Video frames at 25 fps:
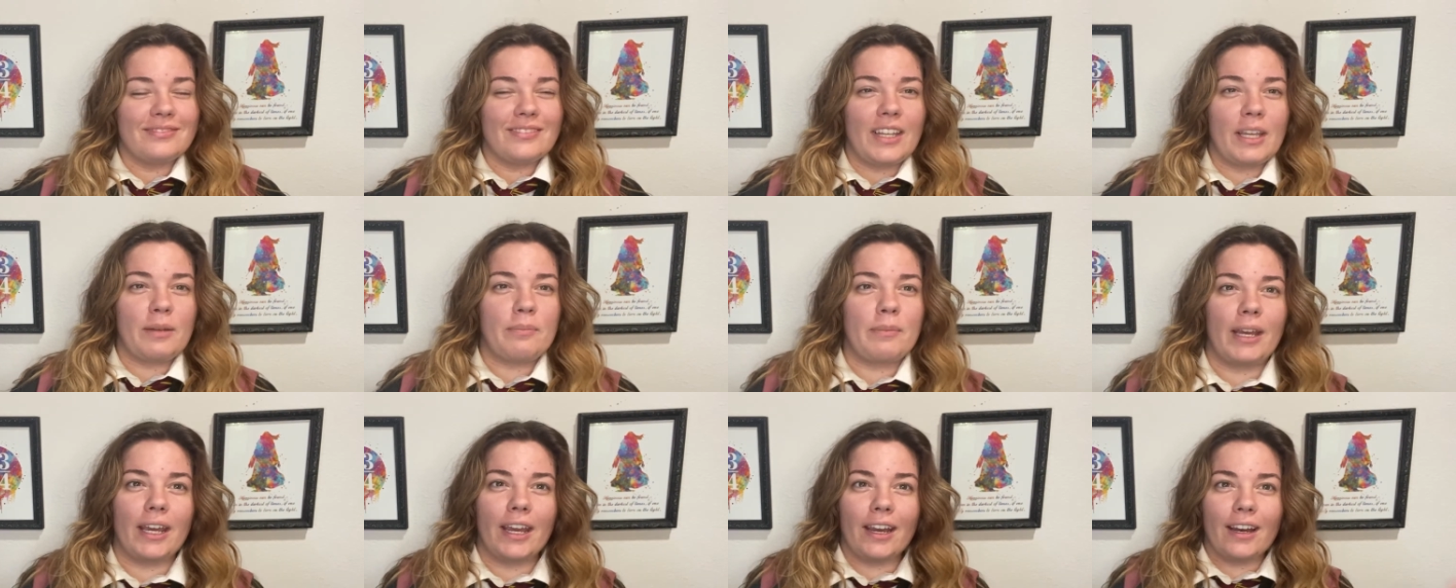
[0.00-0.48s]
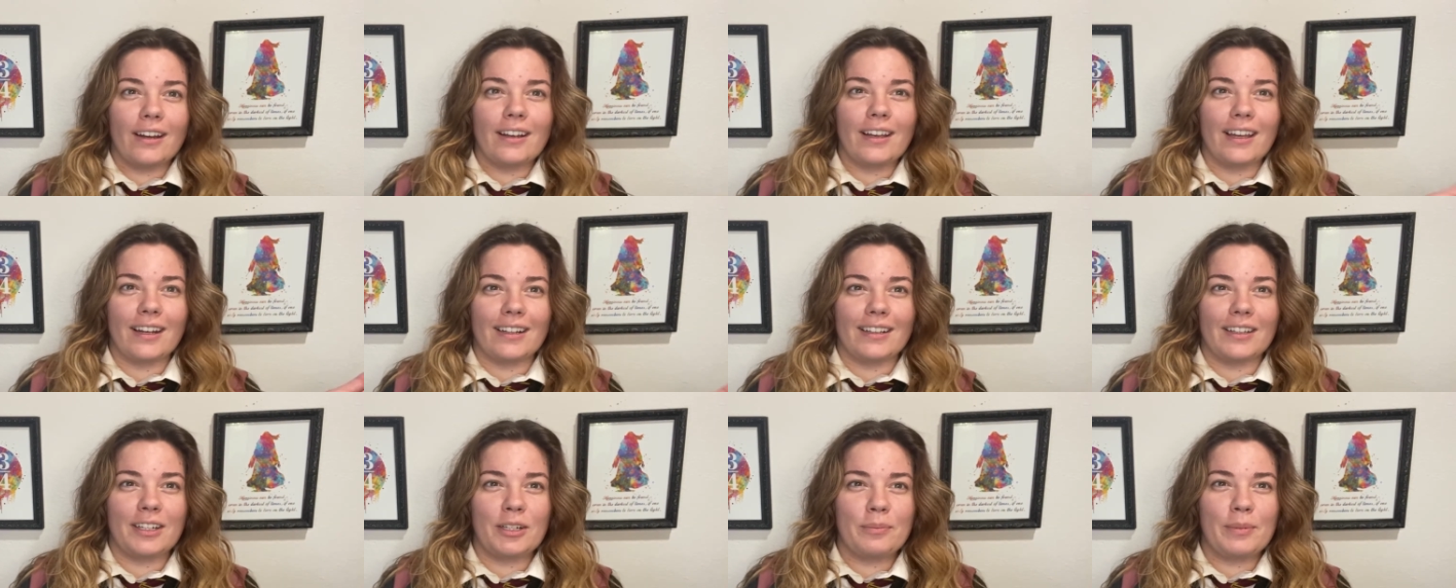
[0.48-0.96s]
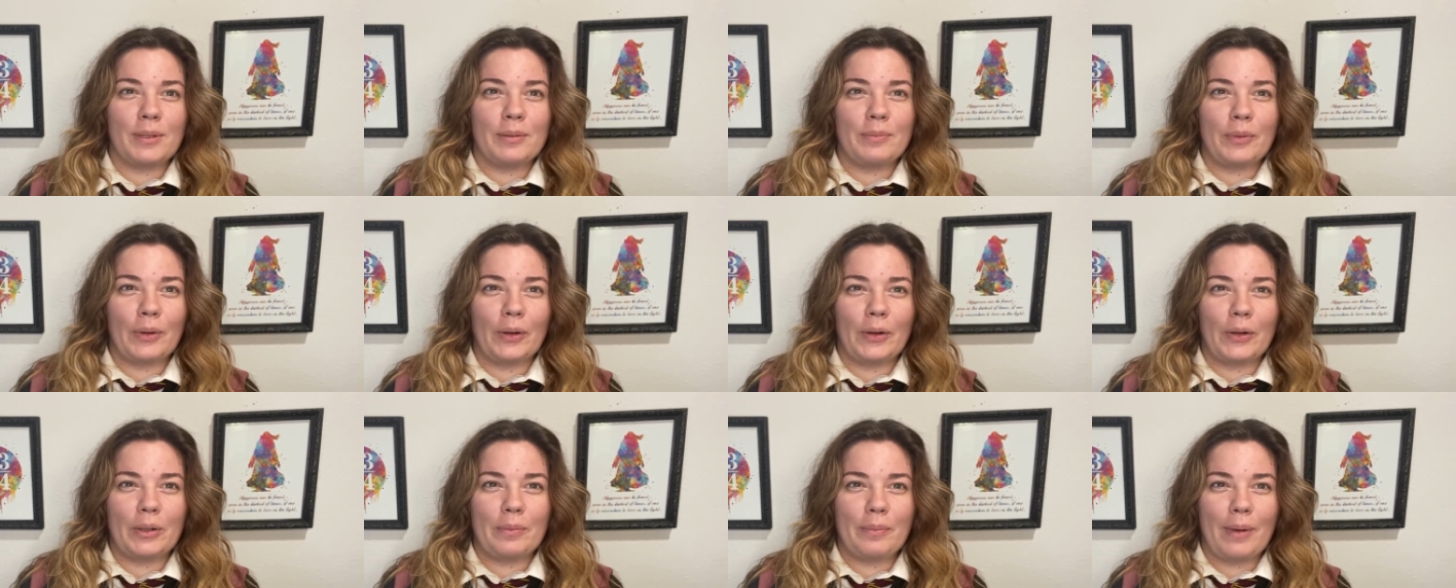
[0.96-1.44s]
and my hair got a little bit
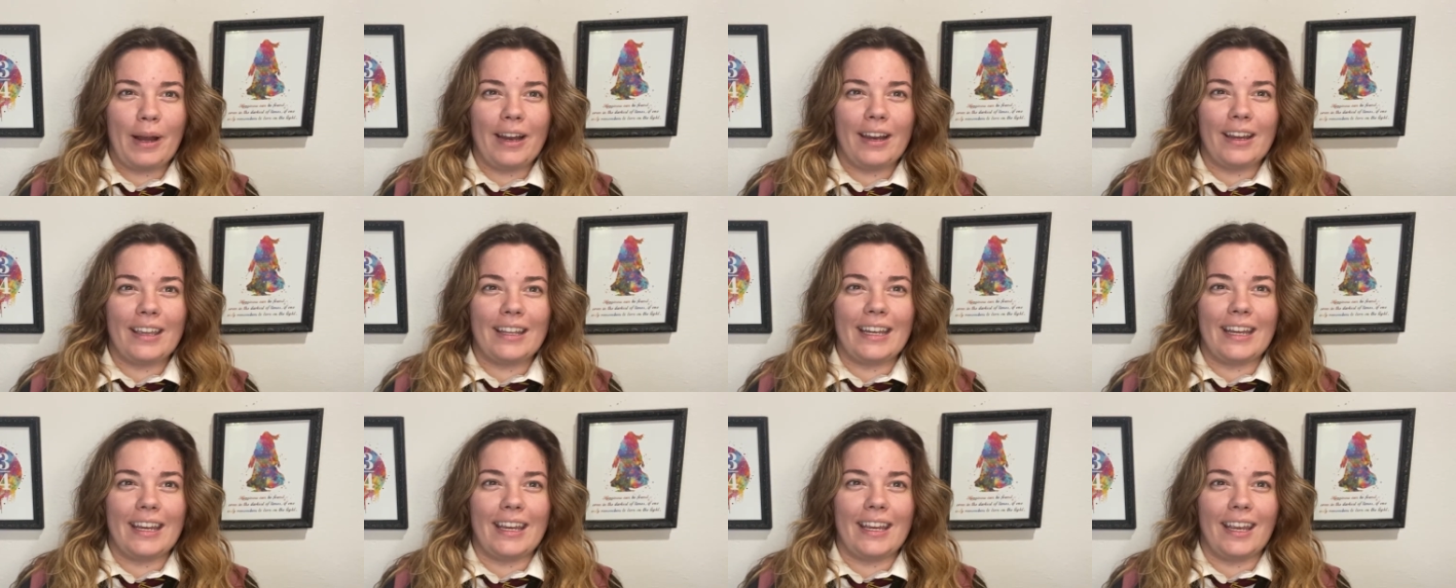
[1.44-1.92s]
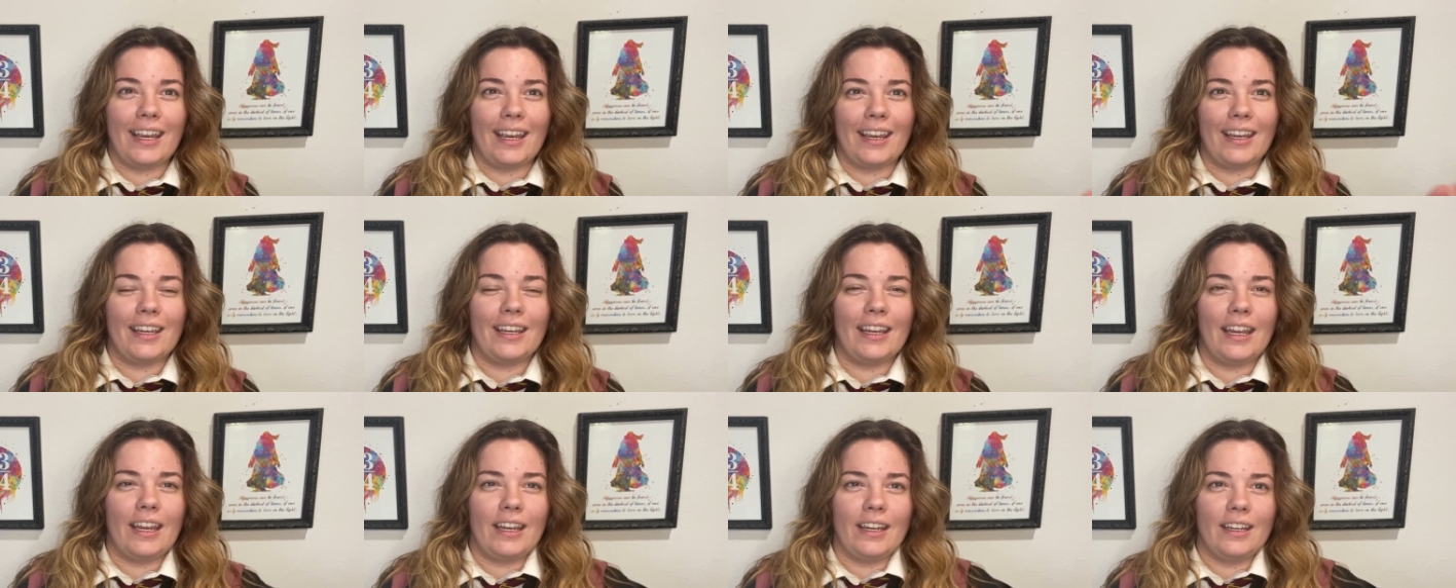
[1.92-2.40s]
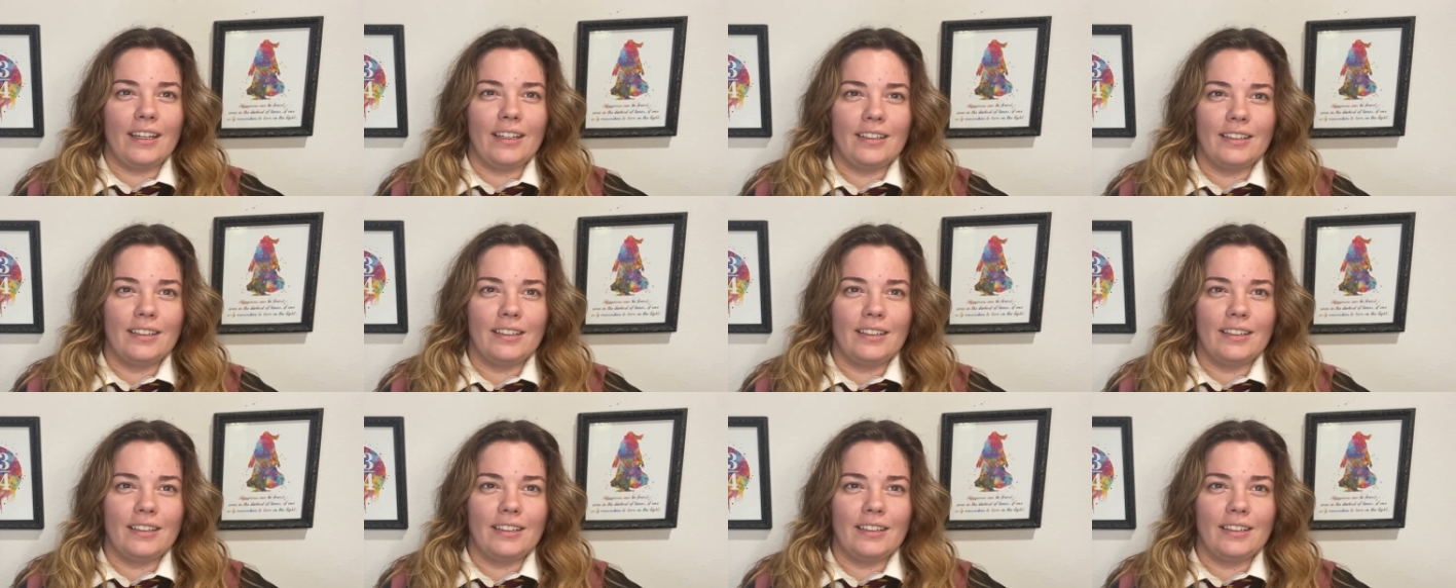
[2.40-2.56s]
more Hermione.